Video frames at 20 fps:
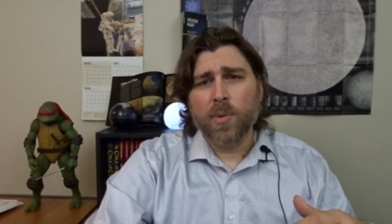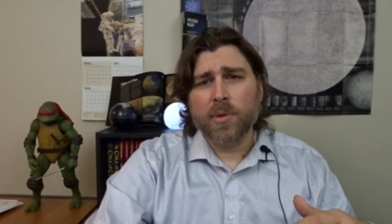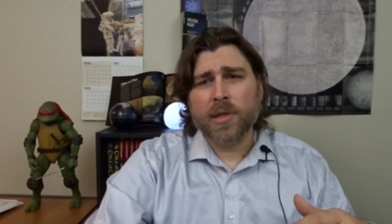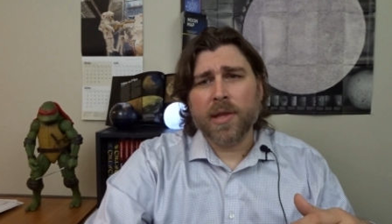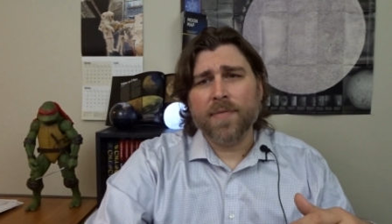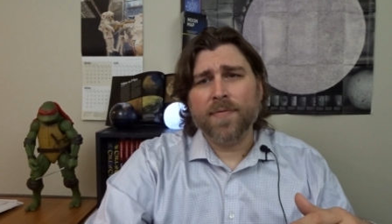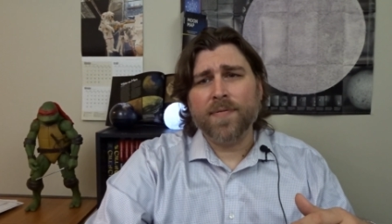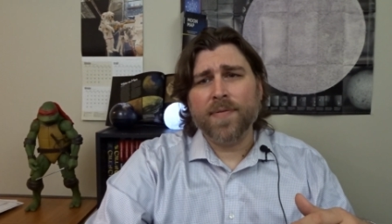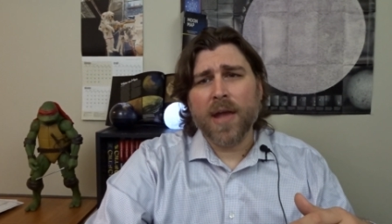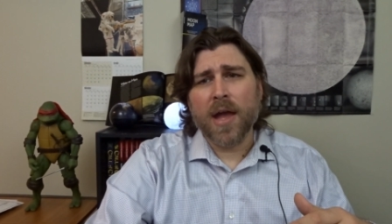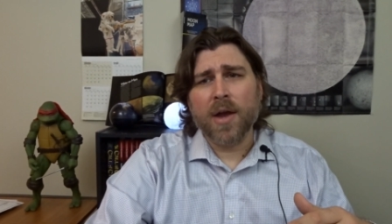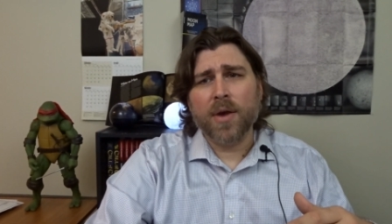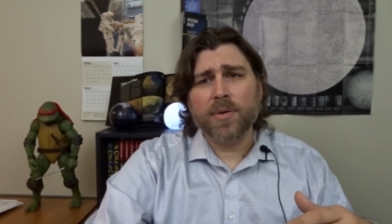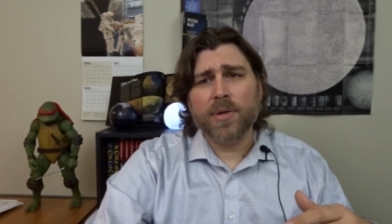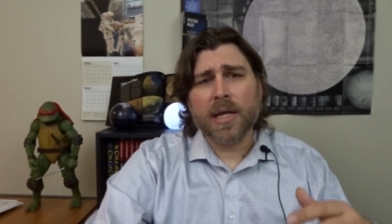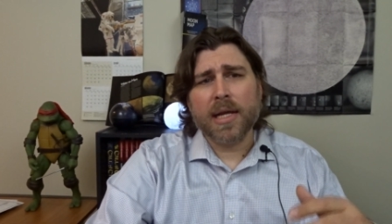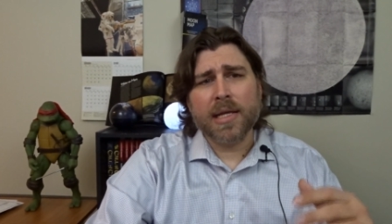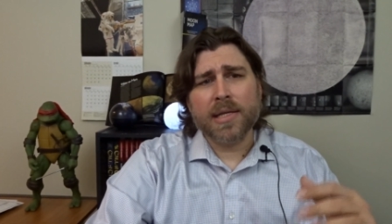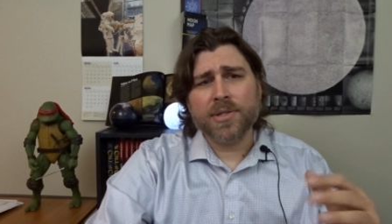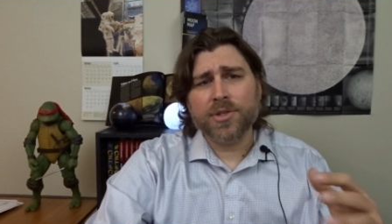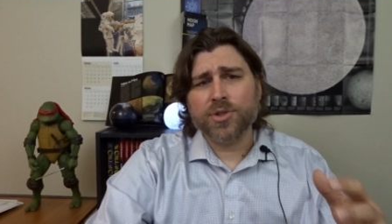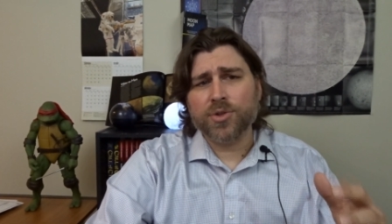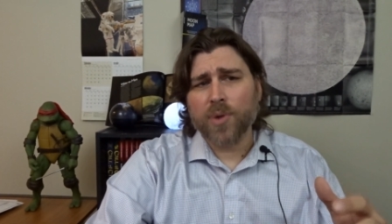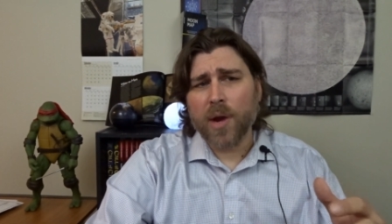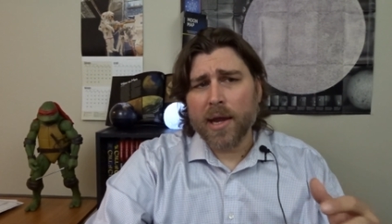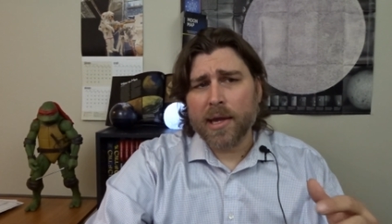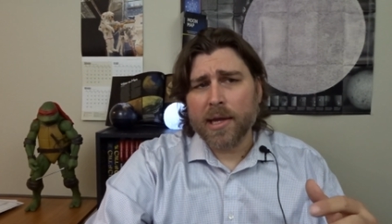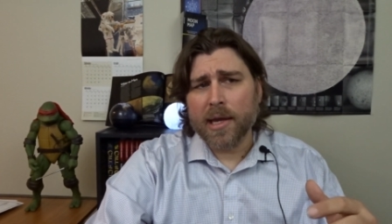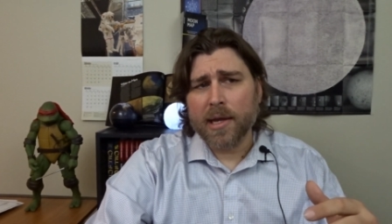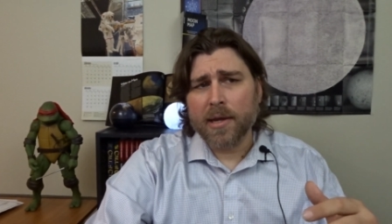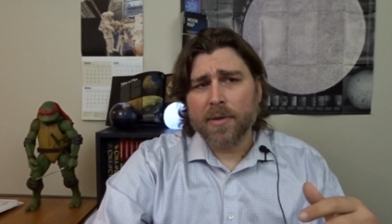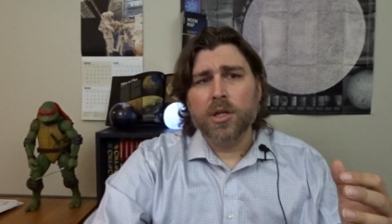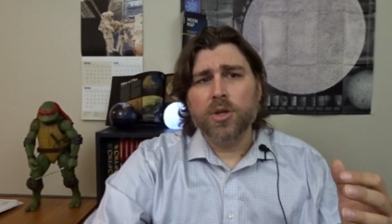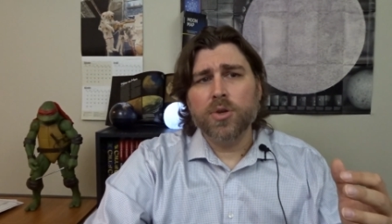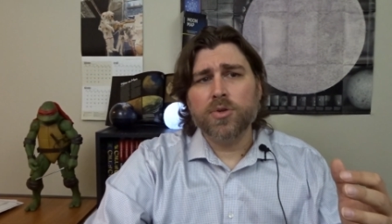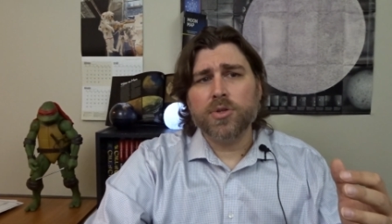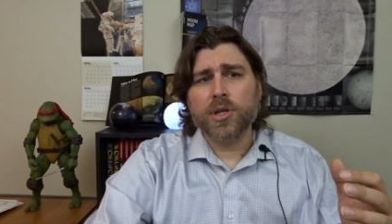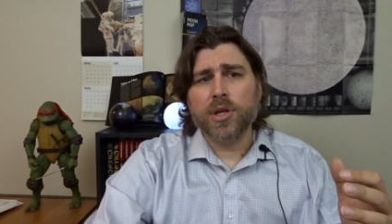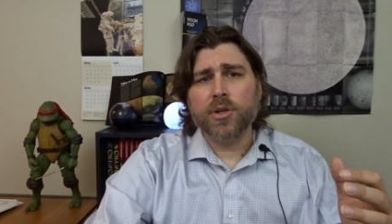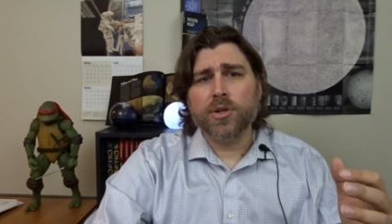And what they've found is striking.
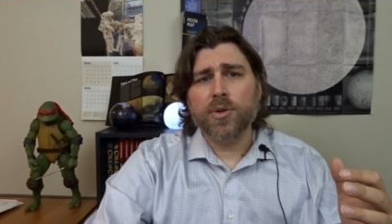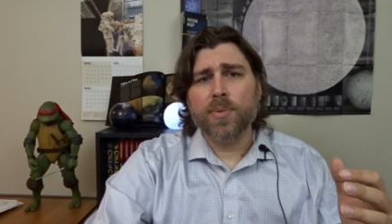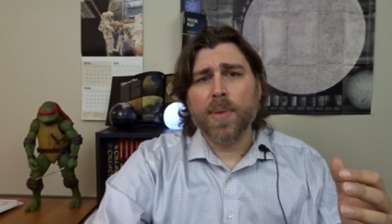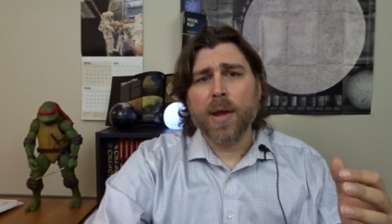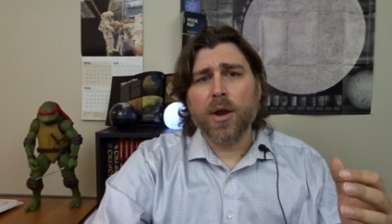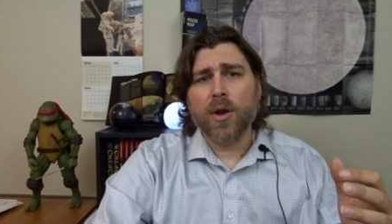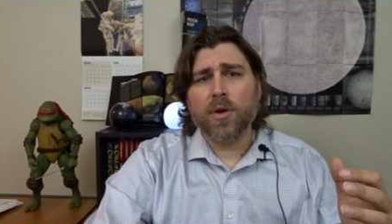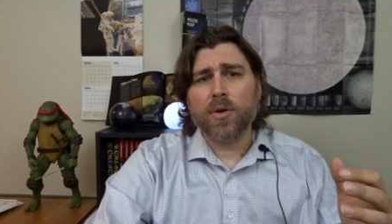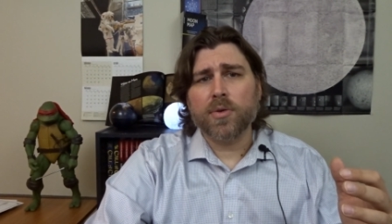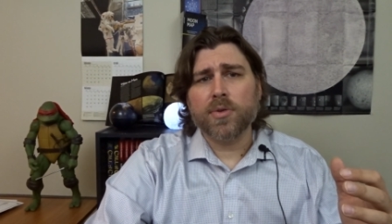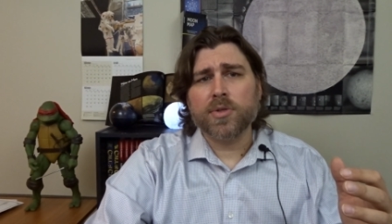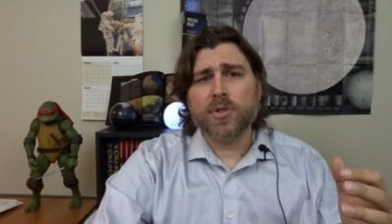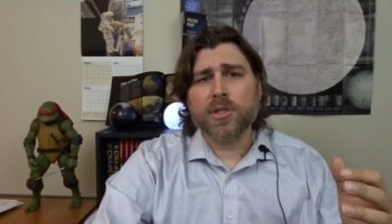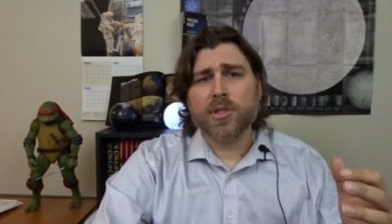Using numerical